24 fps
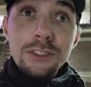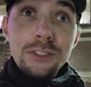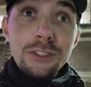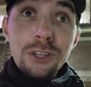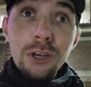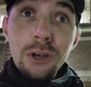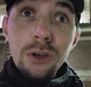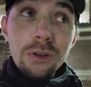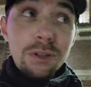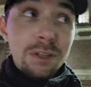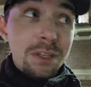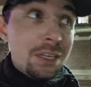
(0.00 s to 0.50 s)

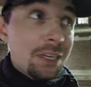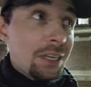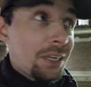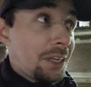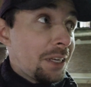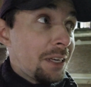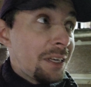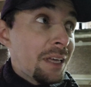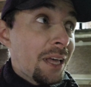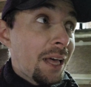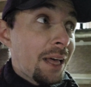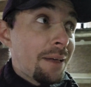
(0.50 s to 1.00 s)
Totally,
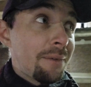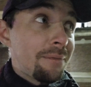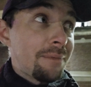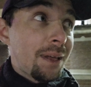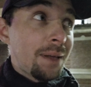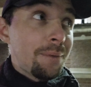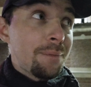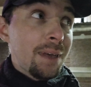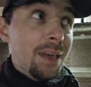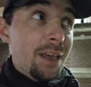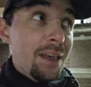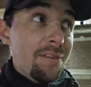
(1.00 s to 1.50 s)

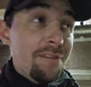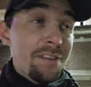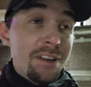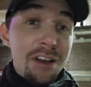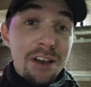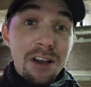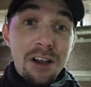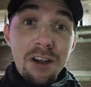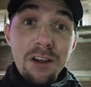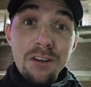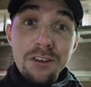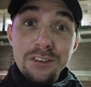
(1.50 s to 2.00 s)
I'm having
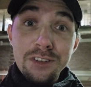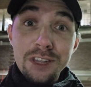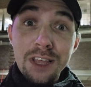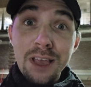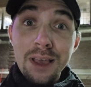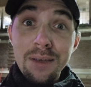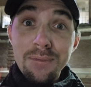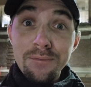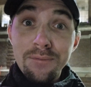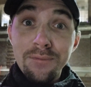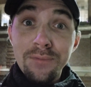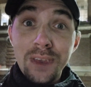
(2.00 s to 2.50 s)
a hard
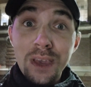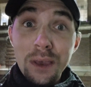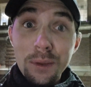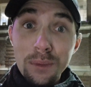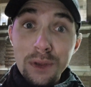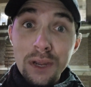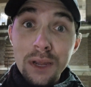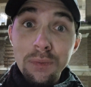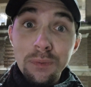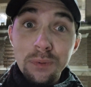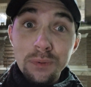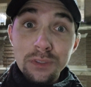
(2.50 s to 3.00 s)
time
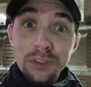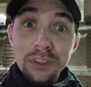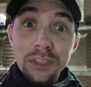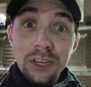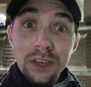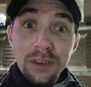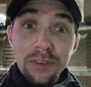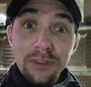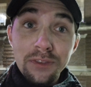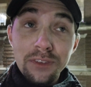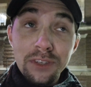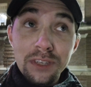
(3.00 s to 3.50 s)
coming up with
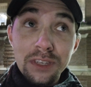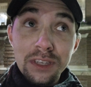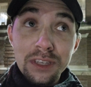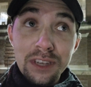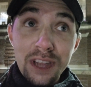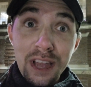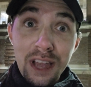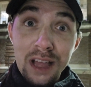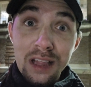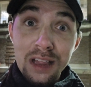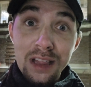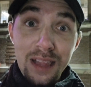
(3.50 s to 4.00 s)
stuff to
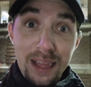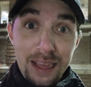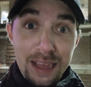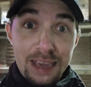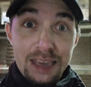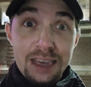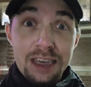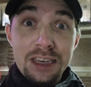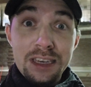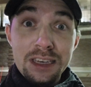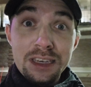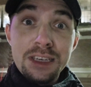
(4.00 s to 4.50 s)
not
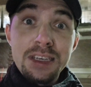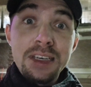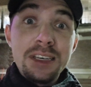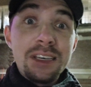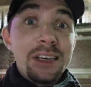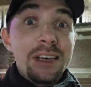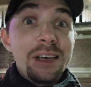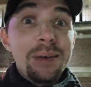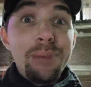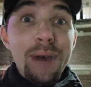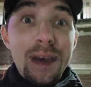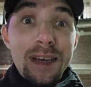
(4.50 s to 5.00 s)
like
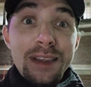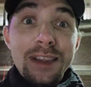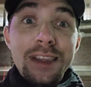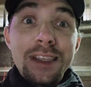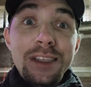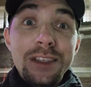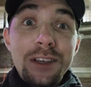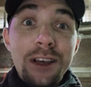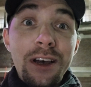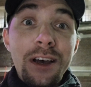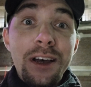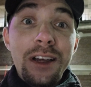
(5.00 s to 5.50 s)
about
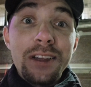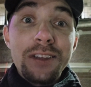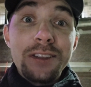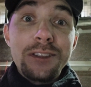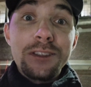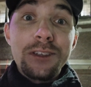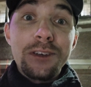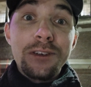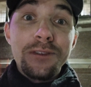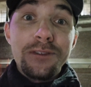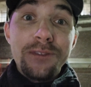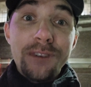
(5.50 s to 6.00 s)
this haunt.
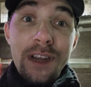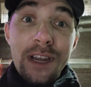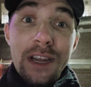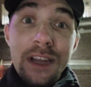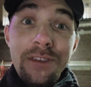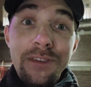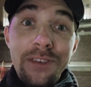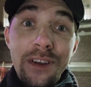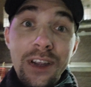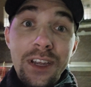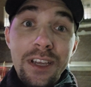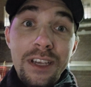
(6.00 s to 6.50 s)
So
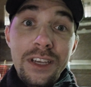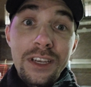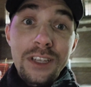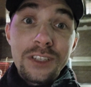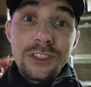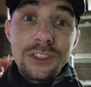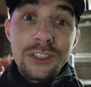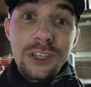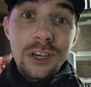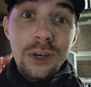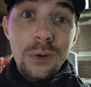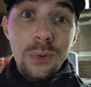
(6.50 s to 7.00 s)
very, very good
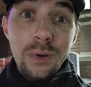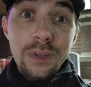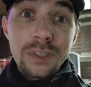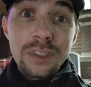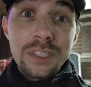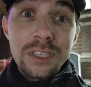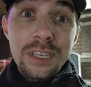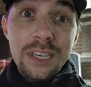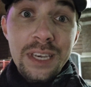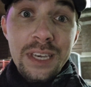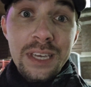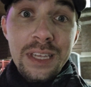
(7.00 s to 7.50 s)
show.
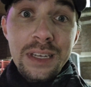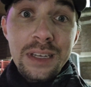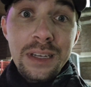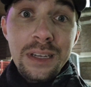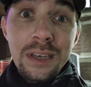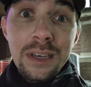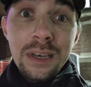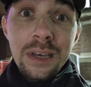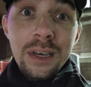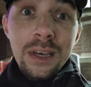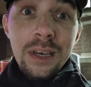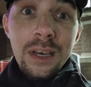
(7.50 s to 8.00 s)
Once again,
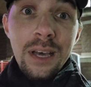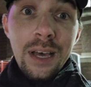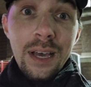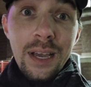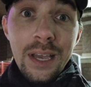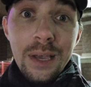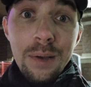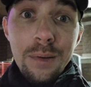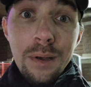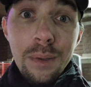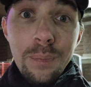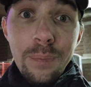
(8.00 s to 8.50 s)

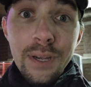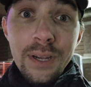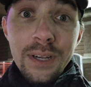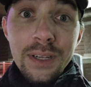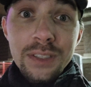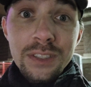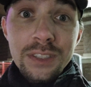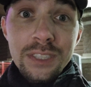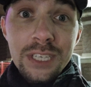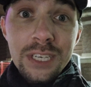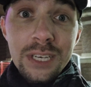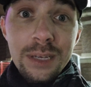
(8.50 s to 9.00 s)
come up here
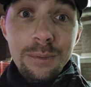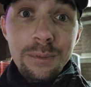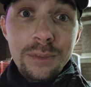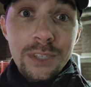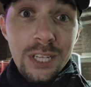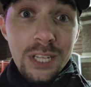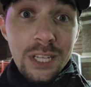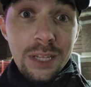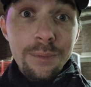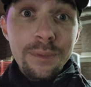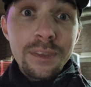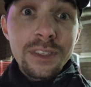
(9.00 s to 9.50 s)
and see them.
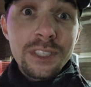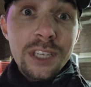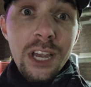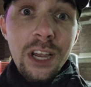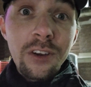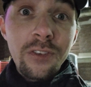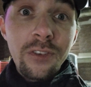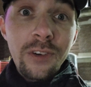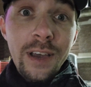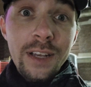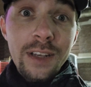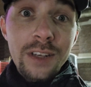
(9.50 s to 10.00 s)
Tell them the
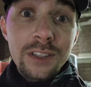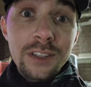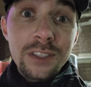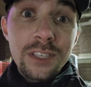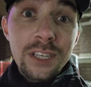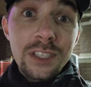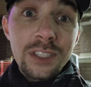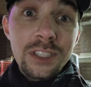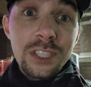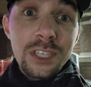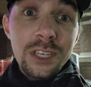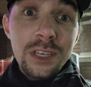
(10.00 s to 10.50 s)
Scare Factor
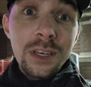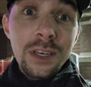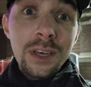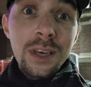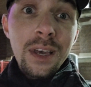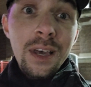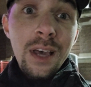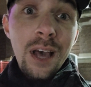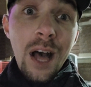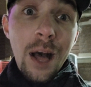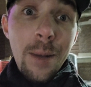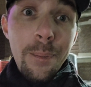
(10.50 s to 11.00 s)
sent you.
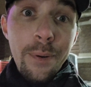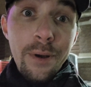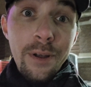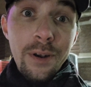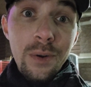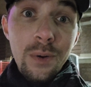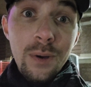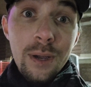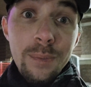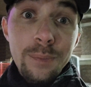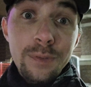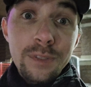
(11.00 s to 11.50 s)
Hop
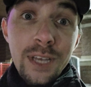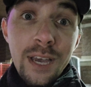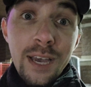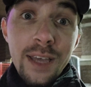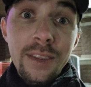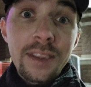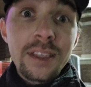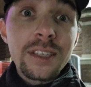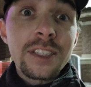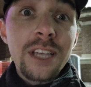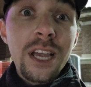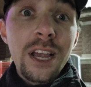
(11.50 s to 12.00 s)
on our
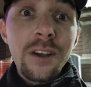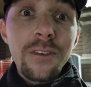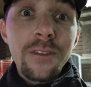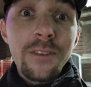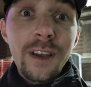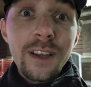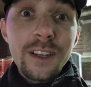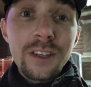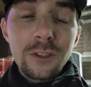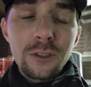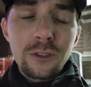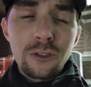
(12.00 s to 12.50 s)
website,
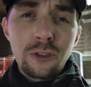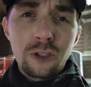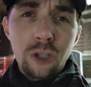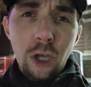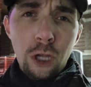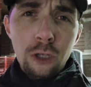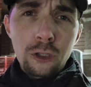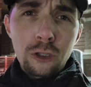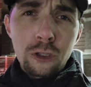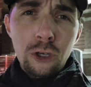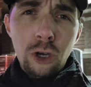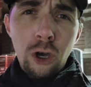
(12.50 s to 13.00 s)

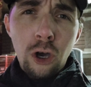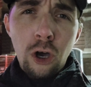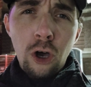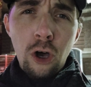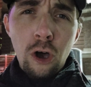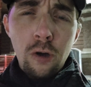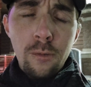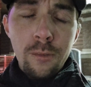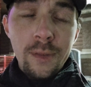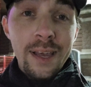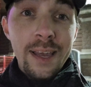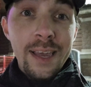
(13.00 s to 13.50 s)

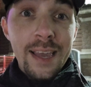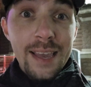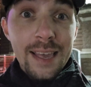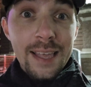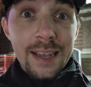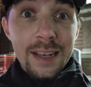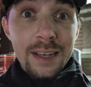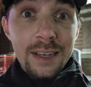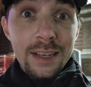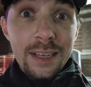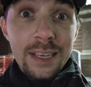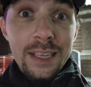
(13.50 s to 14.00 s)
thescarefactor.com,
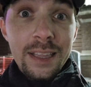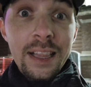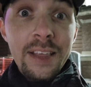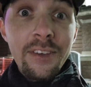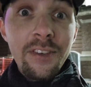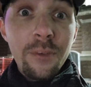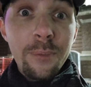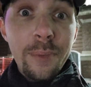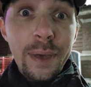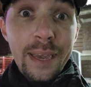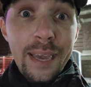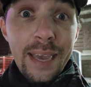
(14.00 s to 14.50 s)
and
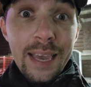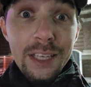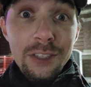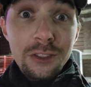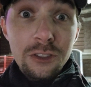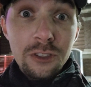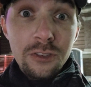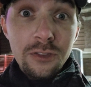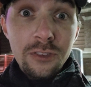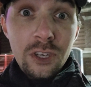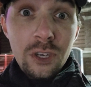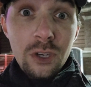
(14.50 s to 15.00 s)
leave them a
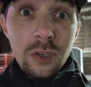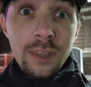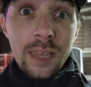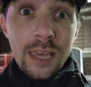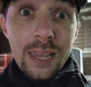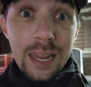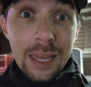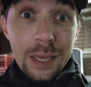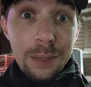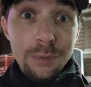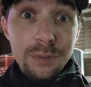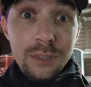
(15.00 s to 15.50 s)
guest review.
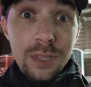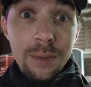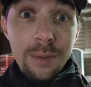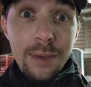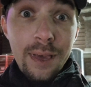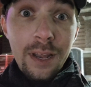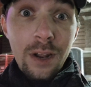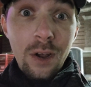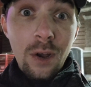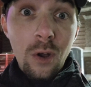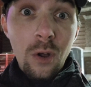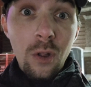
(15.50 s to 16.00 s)
That helps them
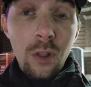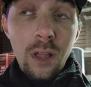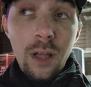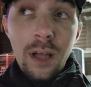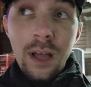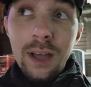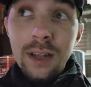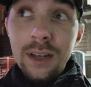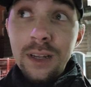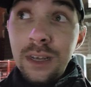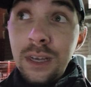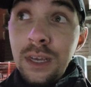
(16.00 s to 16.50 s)
out a whole
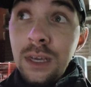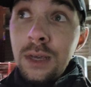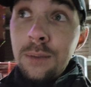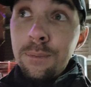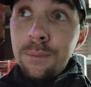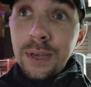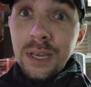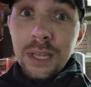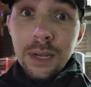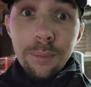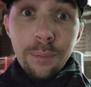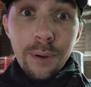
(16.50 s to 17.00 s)
lot.
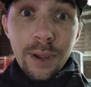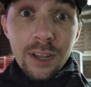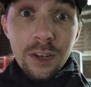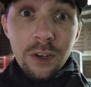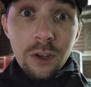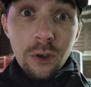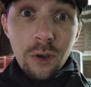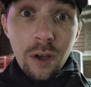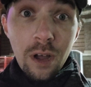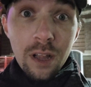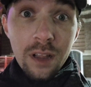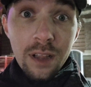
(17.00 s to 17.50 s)
Being a brand
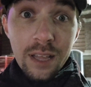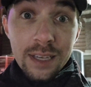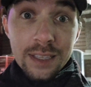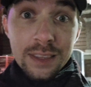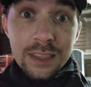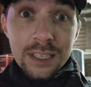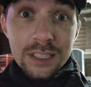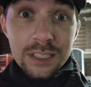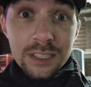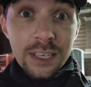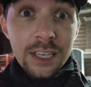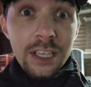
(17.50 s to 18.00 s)
new haunt
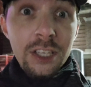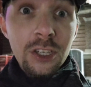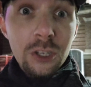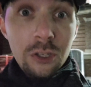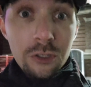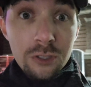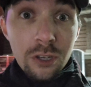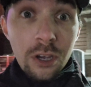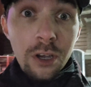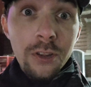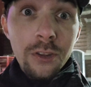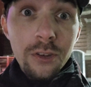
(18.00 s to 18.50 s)
like this, they can
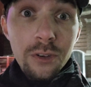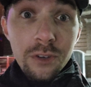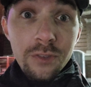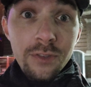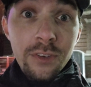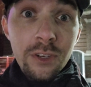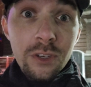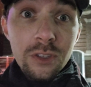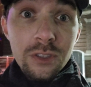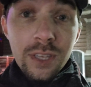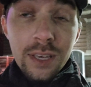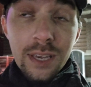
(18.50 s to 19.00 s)
use all the
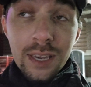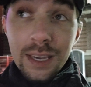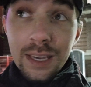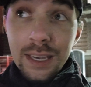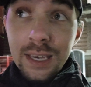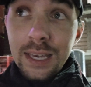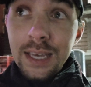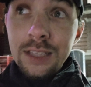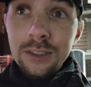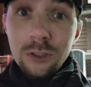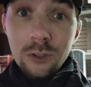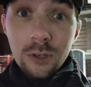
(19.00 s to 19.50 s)
reviews they can
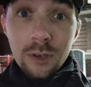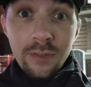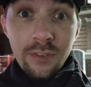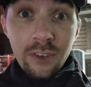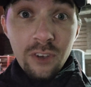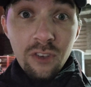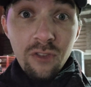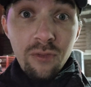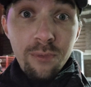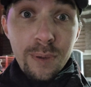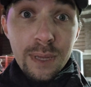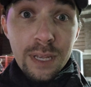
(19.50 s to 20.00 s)
get. So
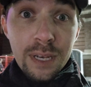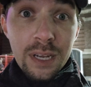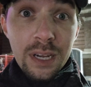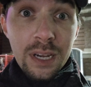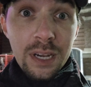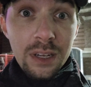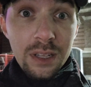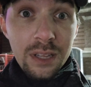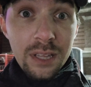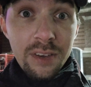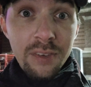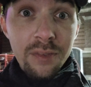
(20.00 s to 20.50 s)
if you've been
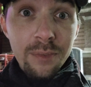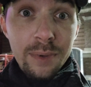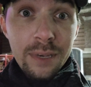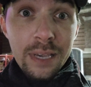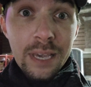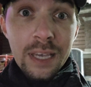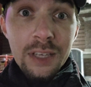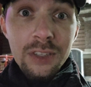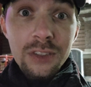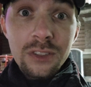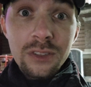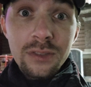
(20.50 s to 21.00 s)
here, leave them a
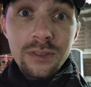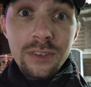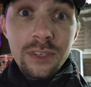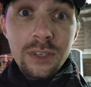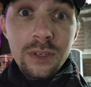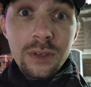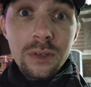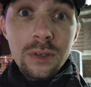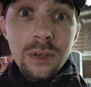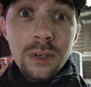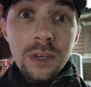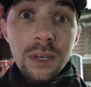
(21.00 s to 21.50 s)
guest
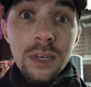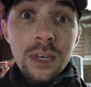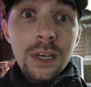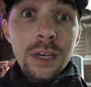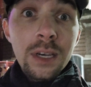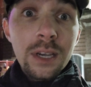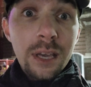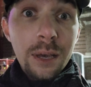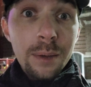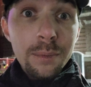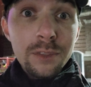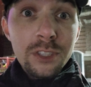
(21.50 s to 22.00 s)
review.
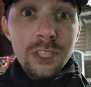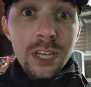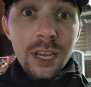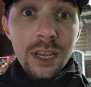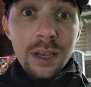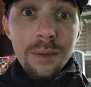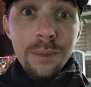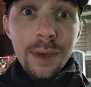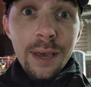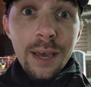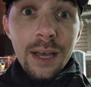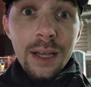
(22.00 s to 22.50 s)
Come
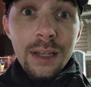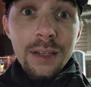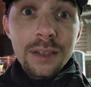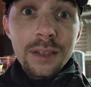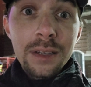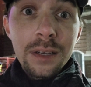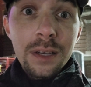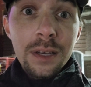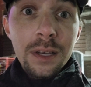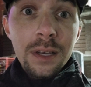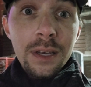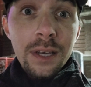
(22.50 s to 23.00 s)
check them out.
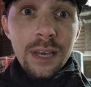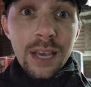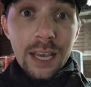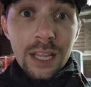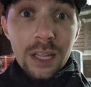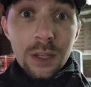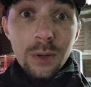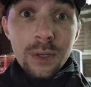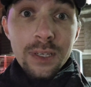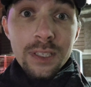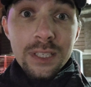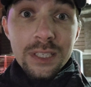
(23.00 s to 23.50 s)

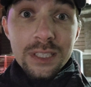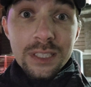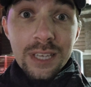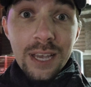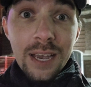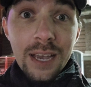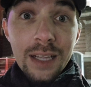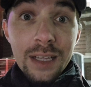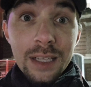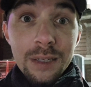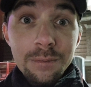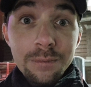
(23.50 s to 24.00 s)
Eloise
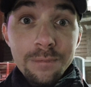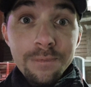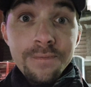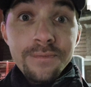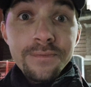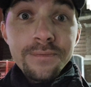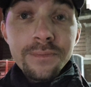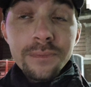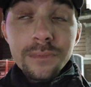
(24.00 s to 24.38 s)
Asylum.